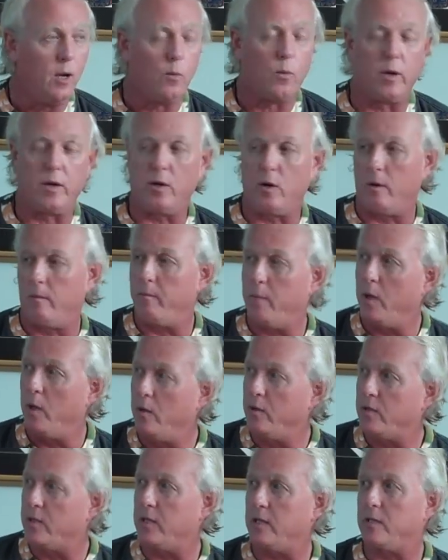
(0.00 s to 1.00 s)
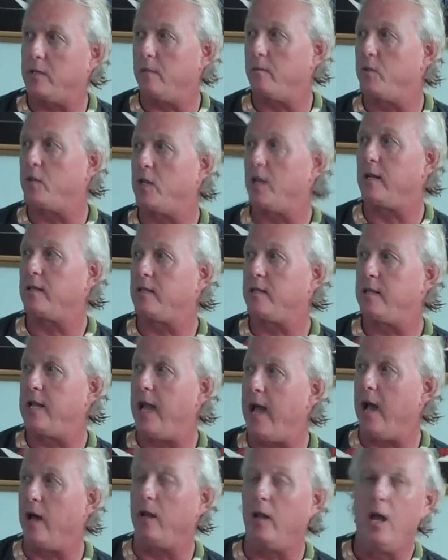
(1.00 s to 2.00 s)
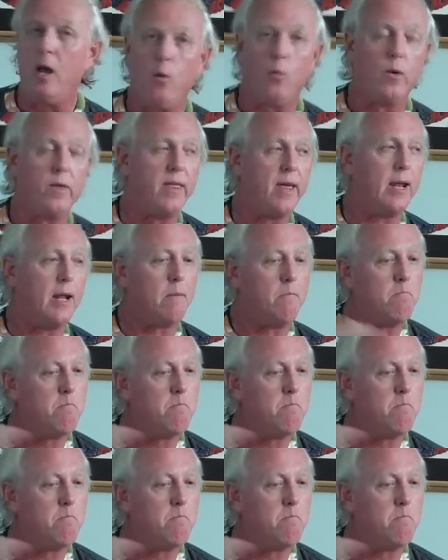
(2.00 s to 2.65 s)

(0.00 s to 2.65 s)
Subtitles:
where your immune system shuts down, within a